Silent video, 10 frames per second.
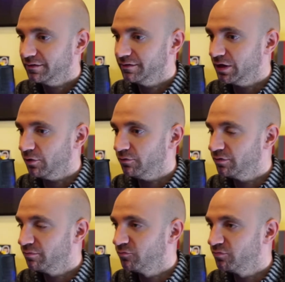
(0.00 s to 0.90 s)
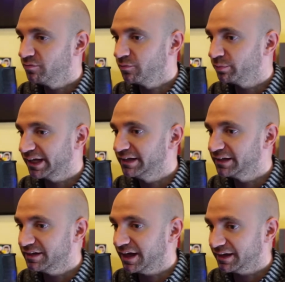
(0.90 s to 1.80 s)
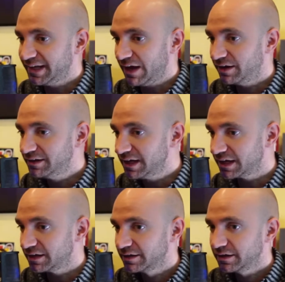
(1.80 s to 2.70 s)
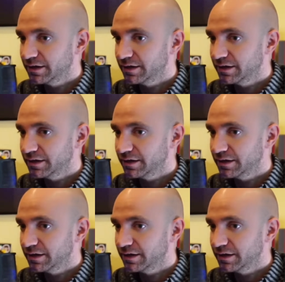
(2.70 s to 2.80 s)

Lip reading: the plane didn't take it down. It did.